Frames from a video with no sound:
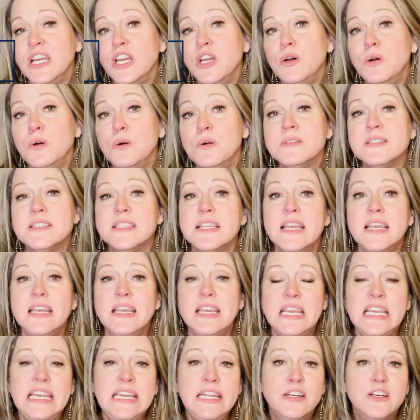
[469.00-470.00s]
Oaks,
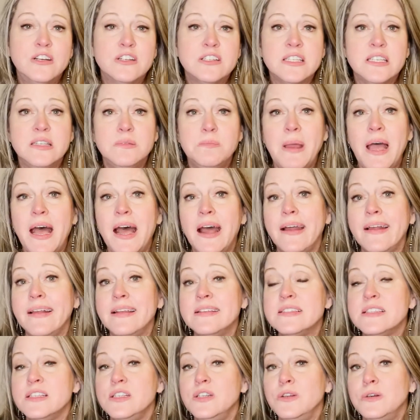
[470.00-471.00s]
Henderson
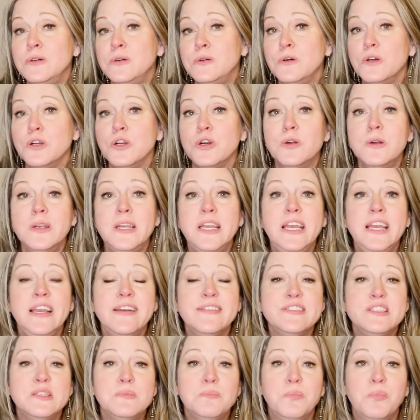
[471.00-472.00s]
Pass, Knoll Creek,
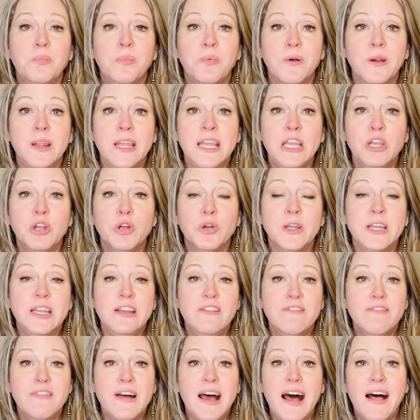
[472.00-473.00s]
Spring Creek
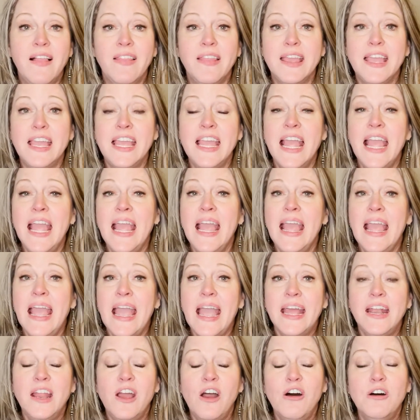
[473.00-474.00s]
Valley,
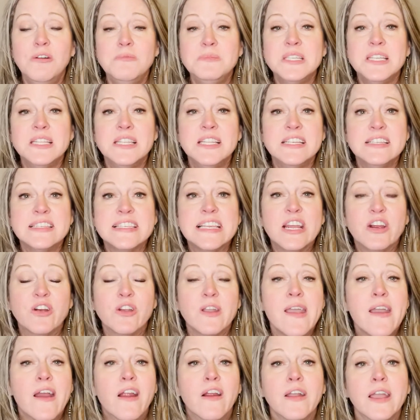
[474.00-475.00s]
and homes in this
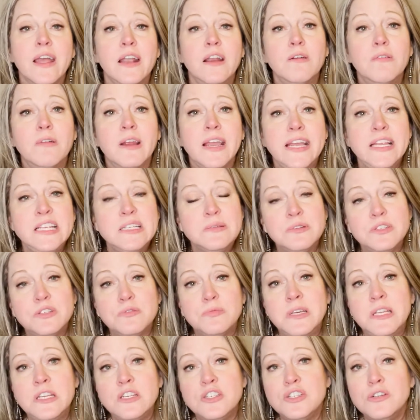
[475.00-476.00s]
area are going to range
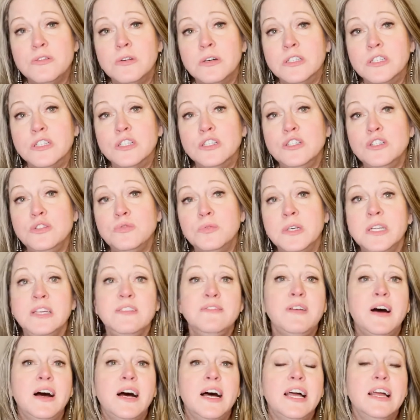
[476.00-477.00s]
between
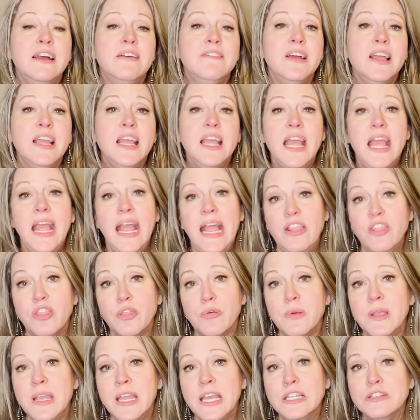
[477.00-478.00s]
$225,000 and
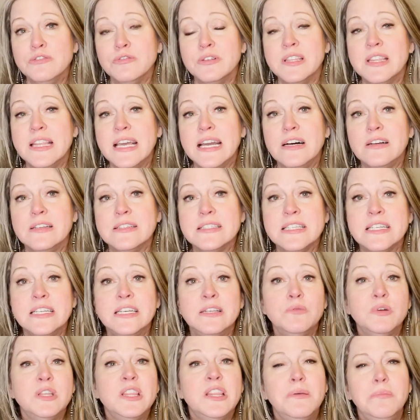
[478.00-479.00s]

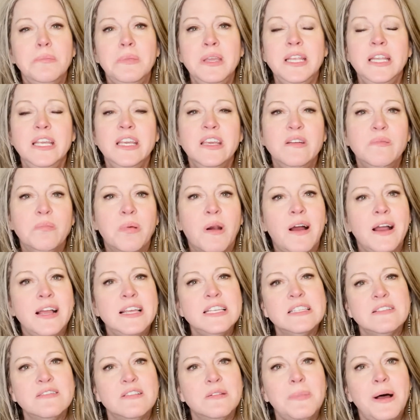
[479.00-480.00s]
$300,000, with a median
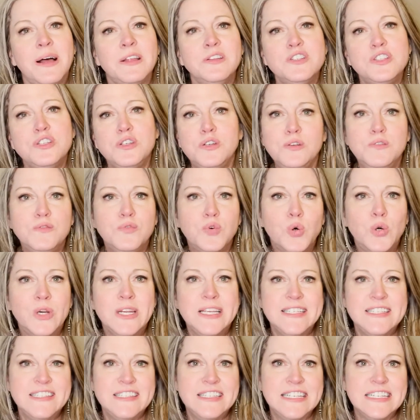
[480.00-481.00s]
price of about
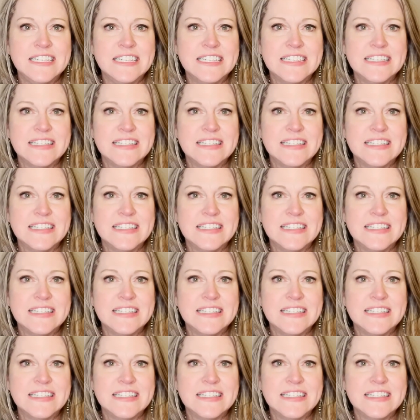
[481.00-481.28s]
$246,000.